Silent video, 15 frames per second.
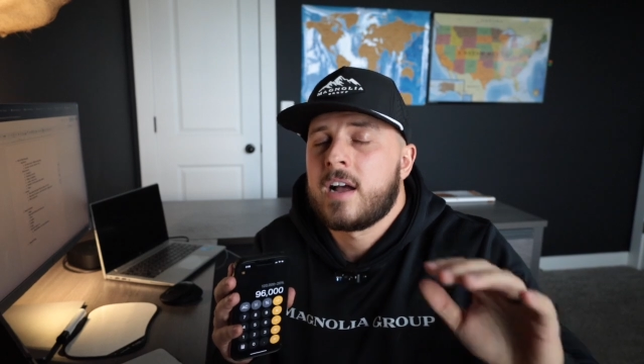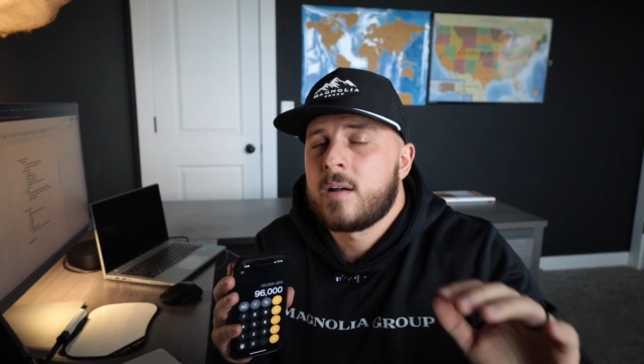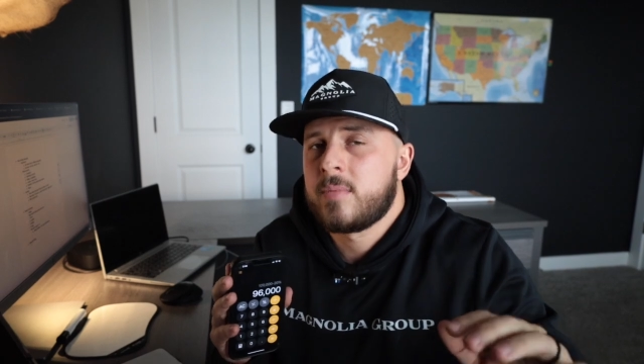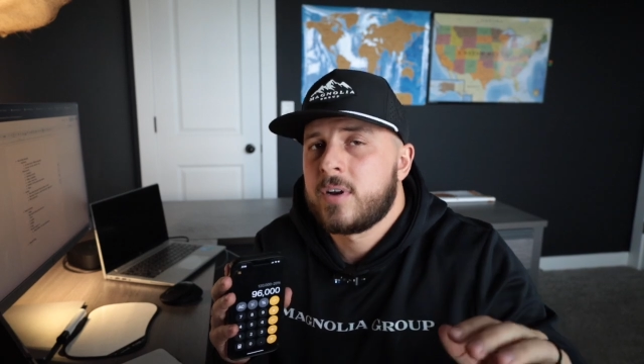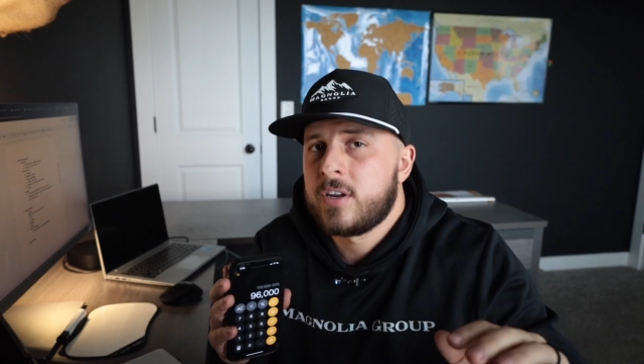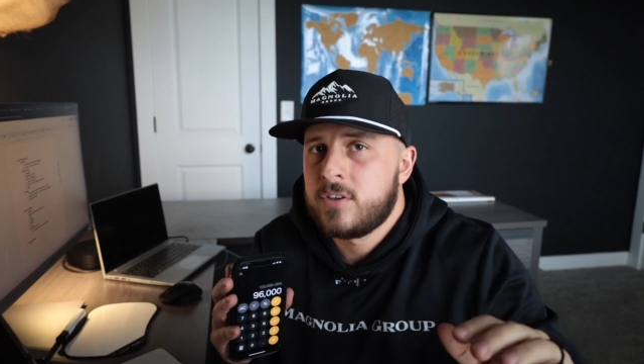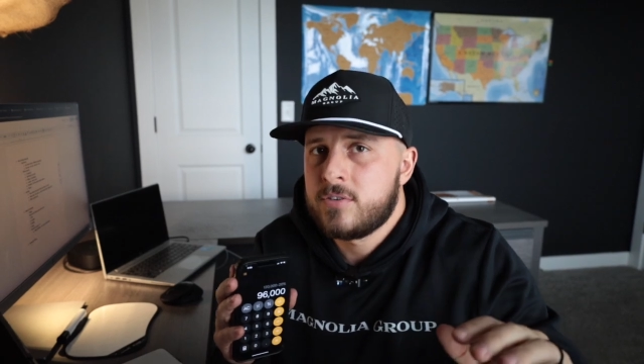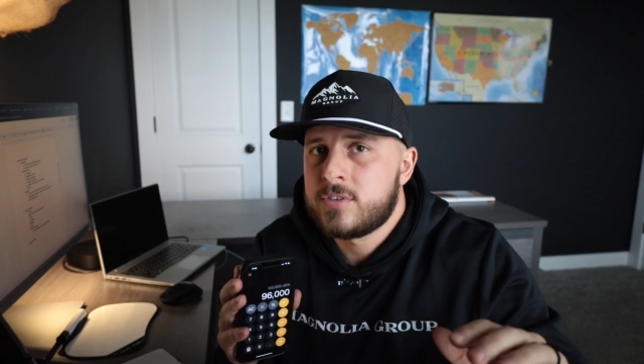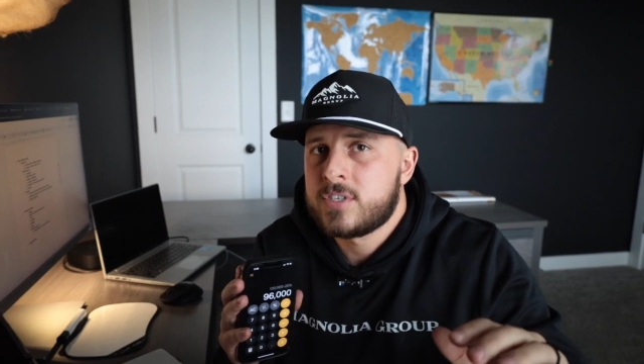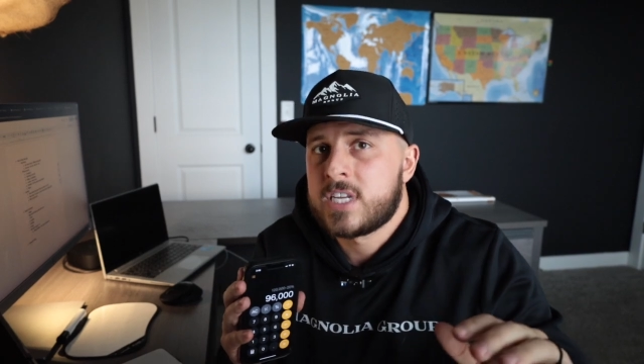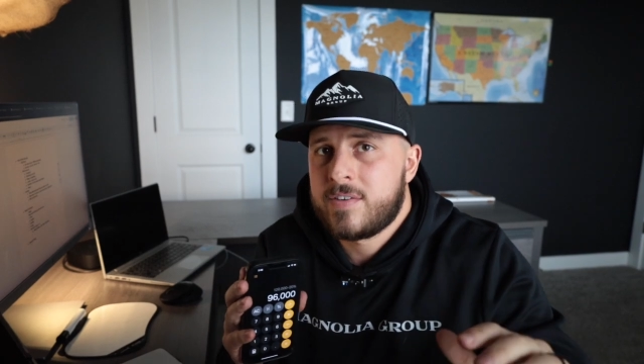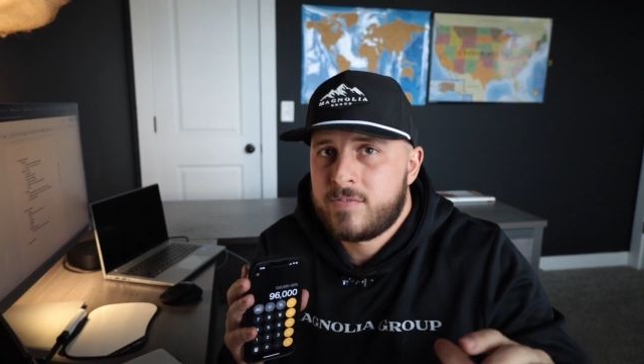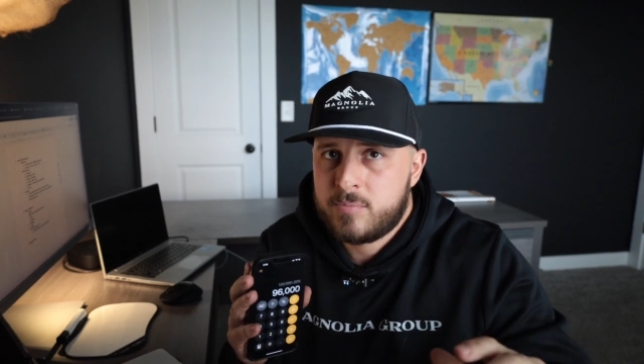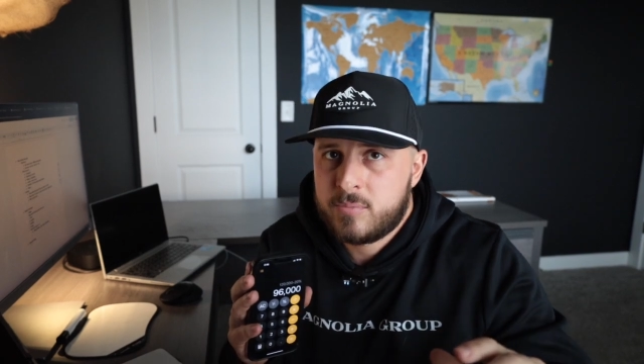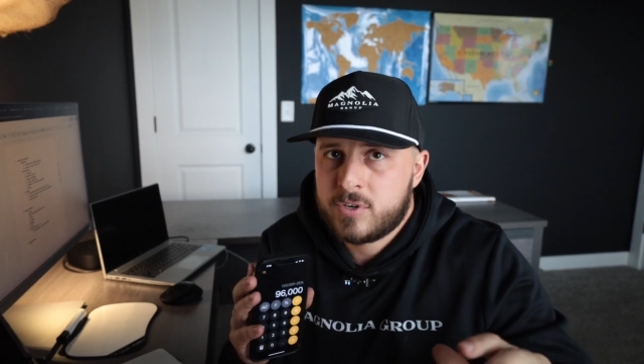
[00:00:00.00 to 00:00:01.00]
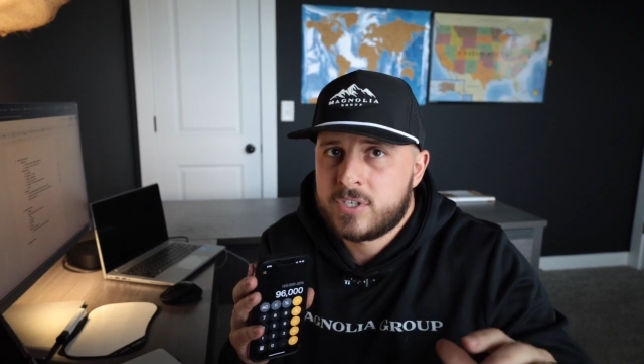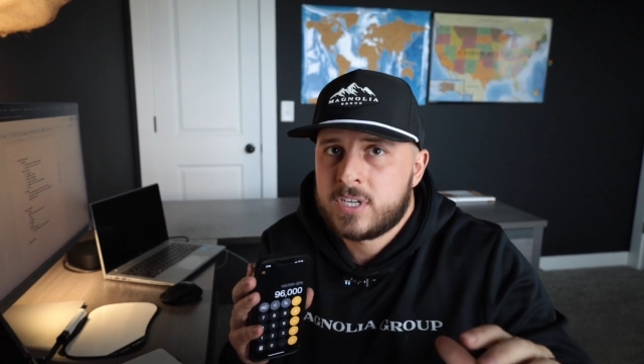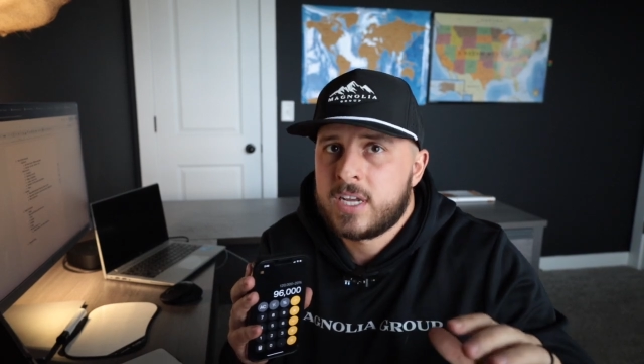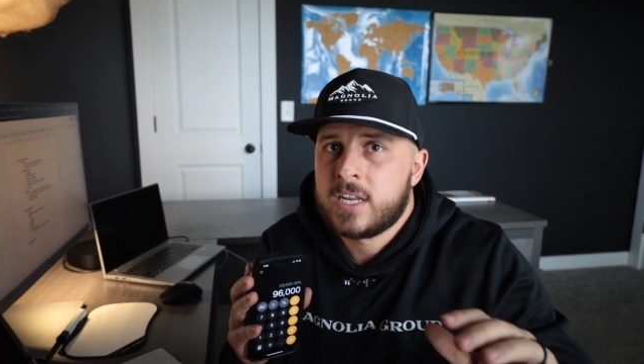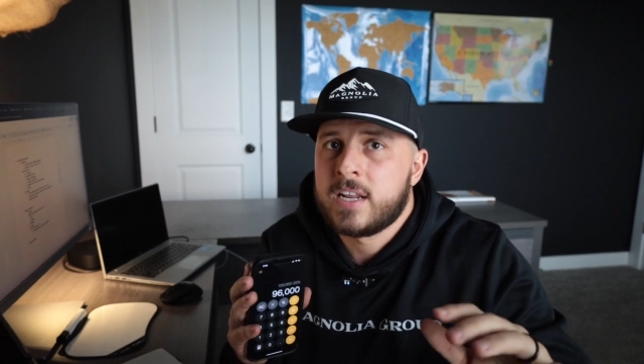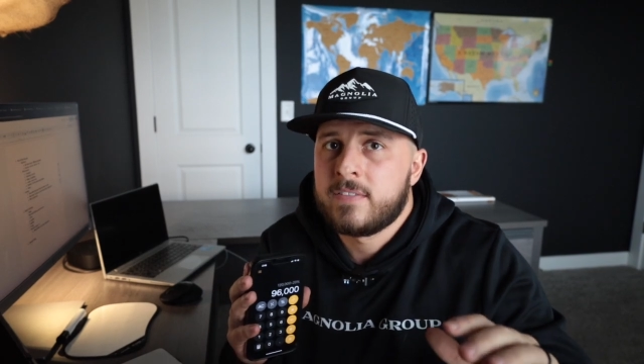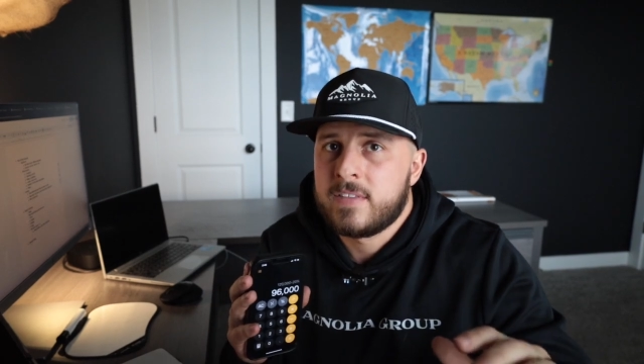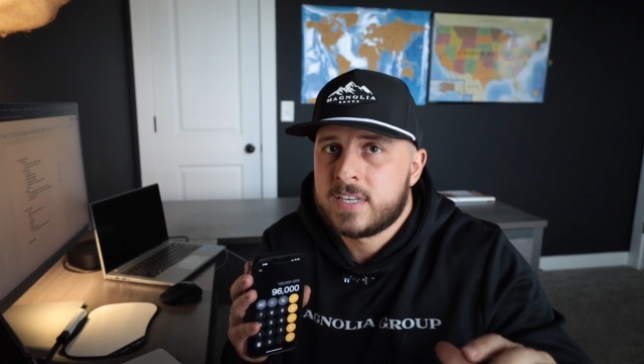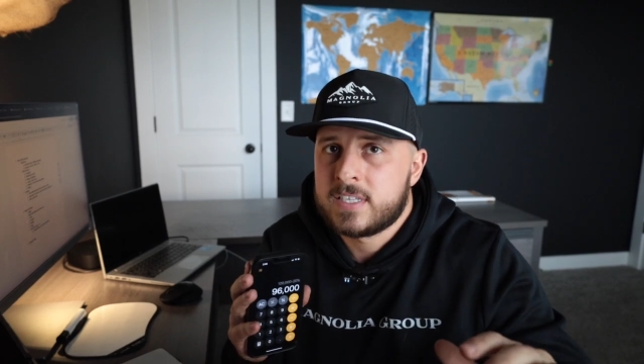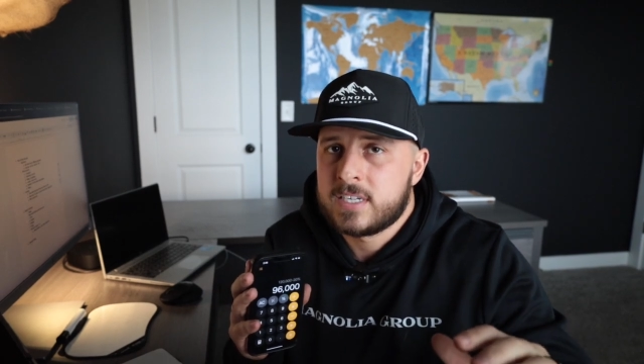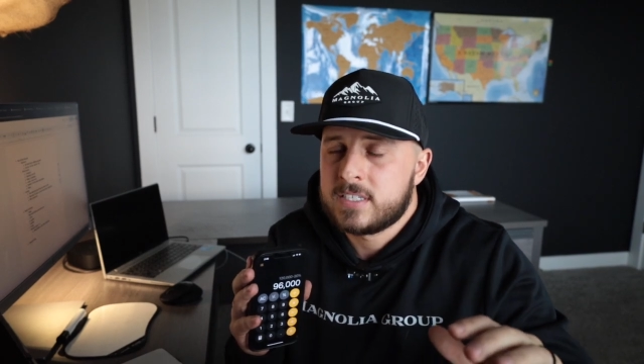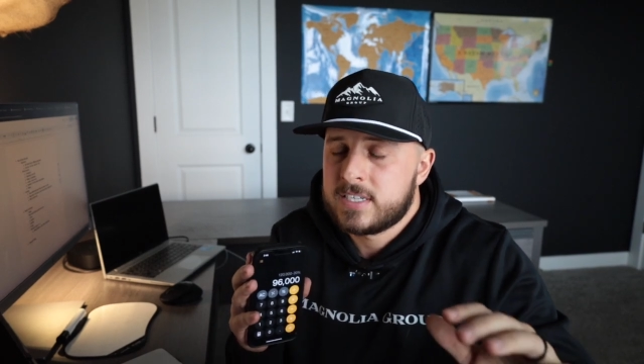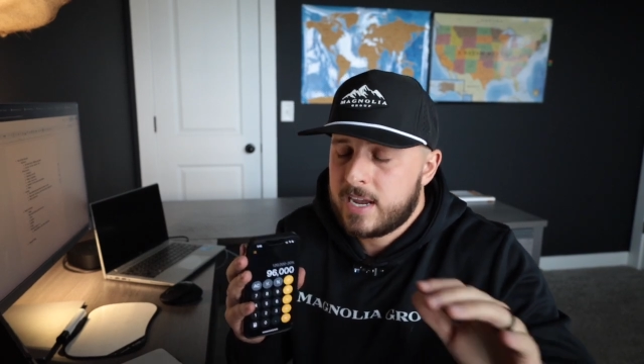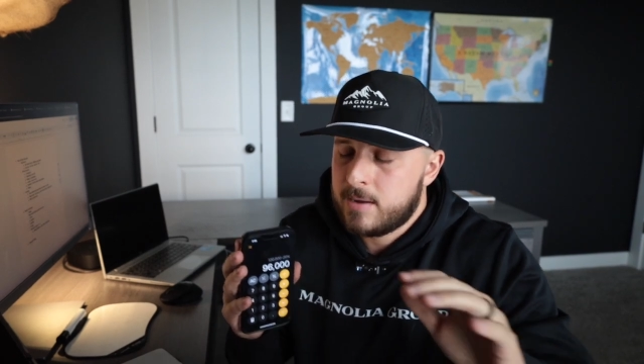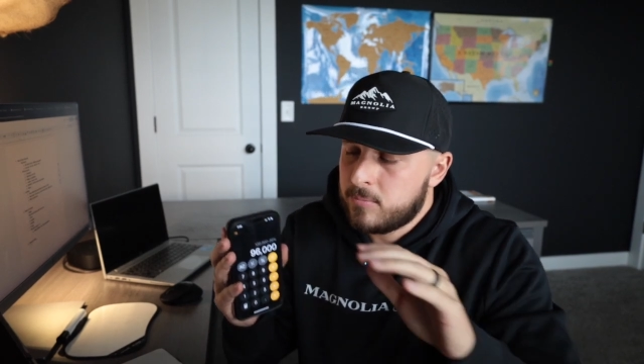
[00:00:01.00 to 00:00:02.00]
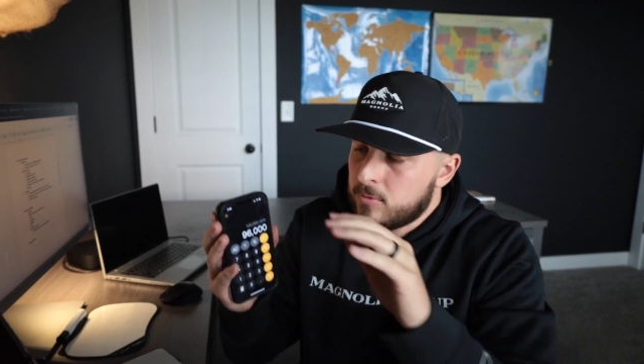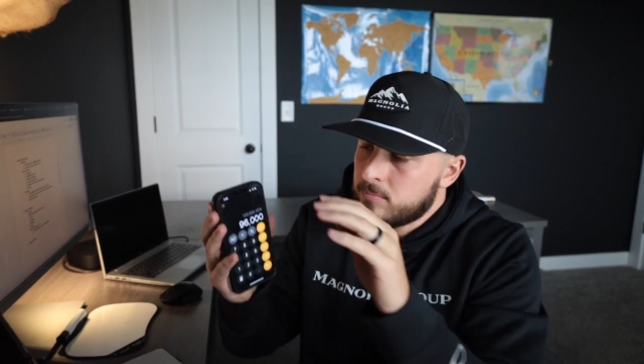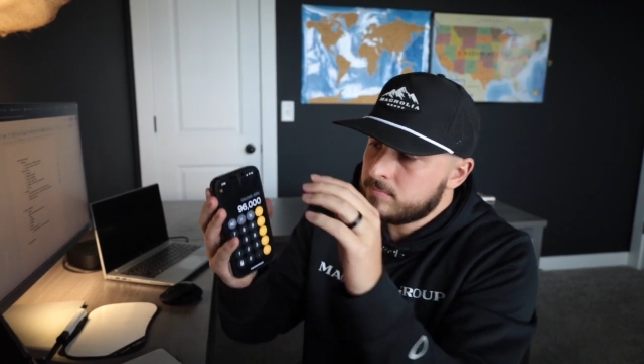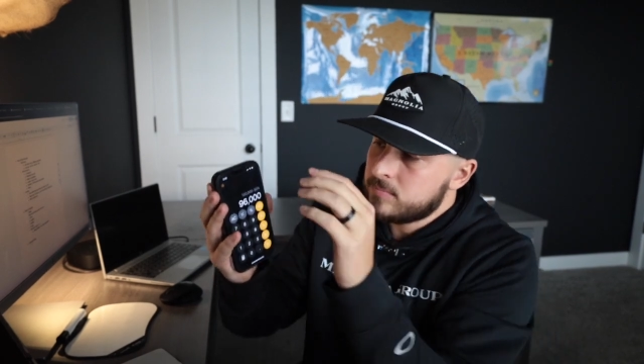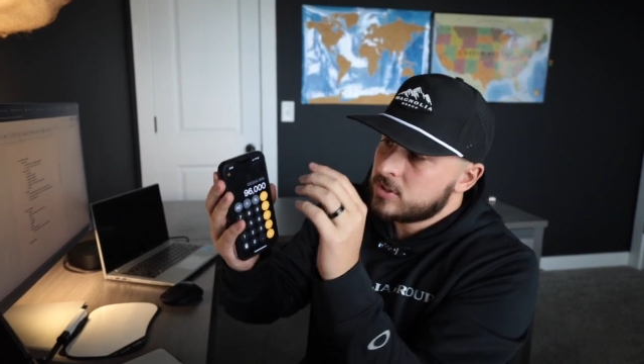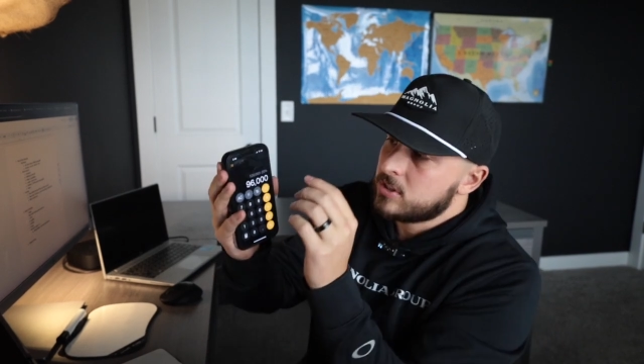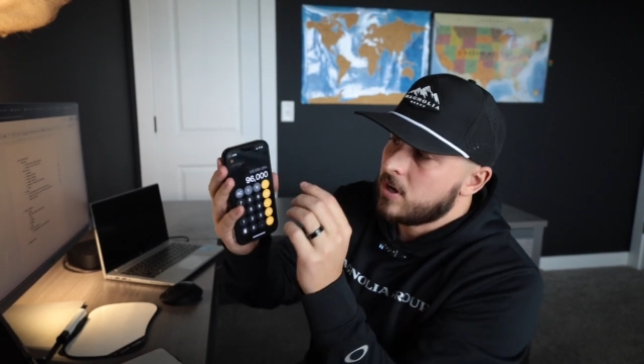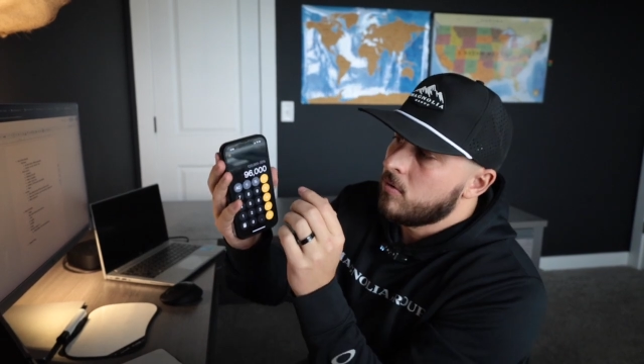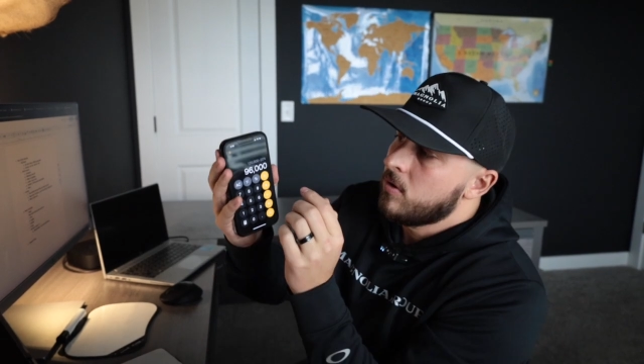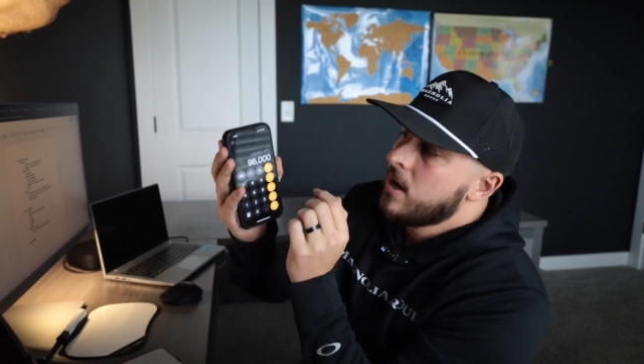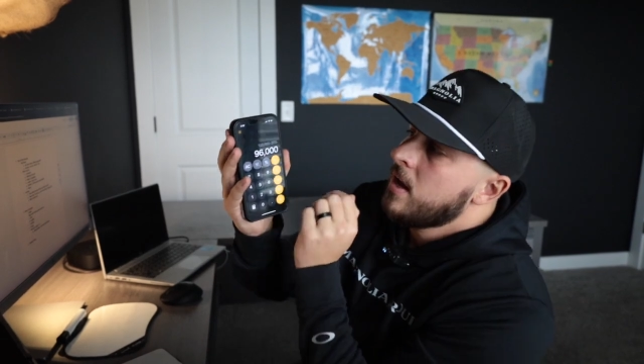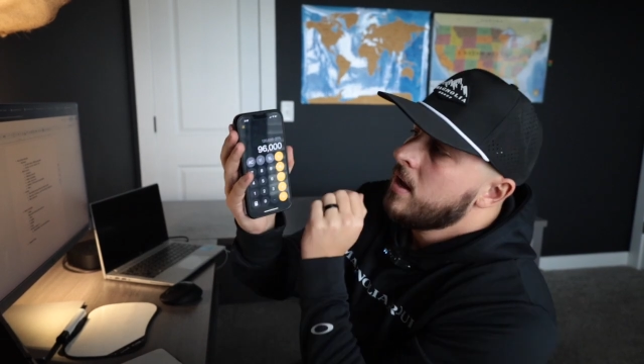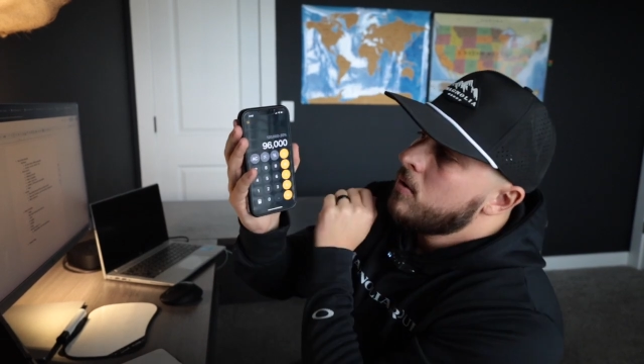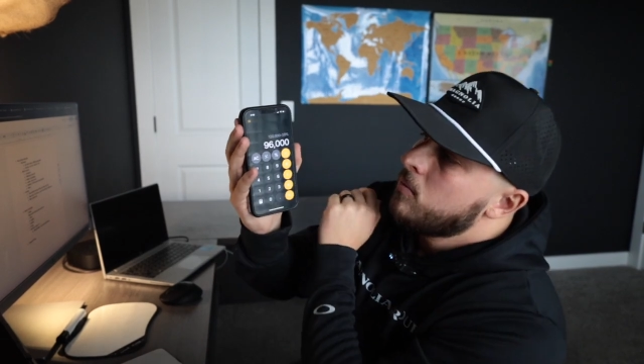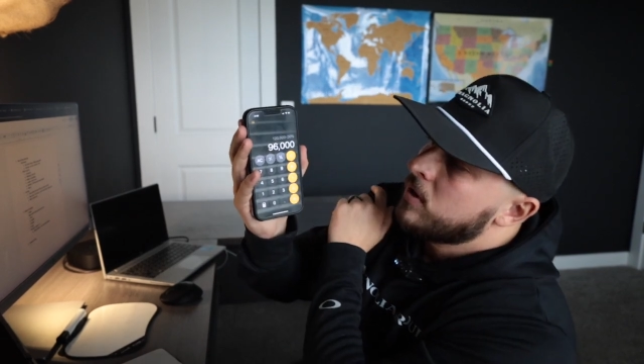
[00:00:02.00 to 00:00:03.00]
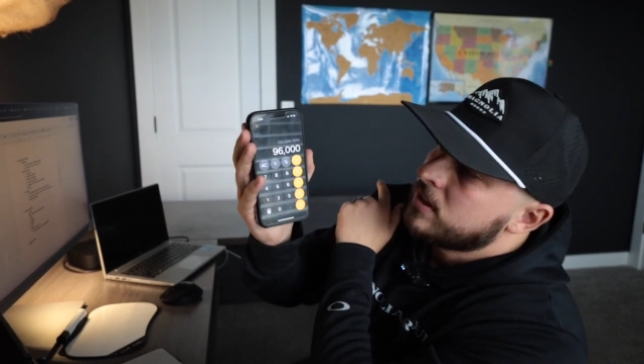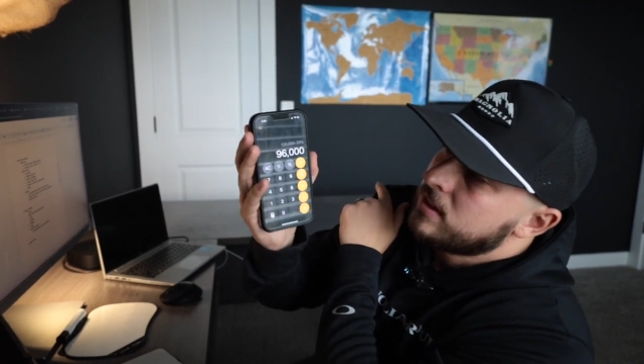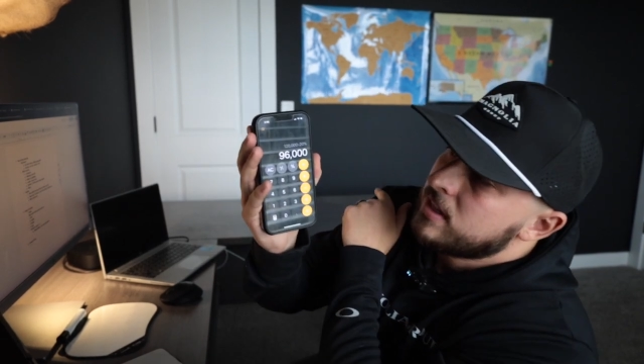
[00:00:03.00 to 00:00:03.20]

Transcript: I'm going to use 7% in this example. So with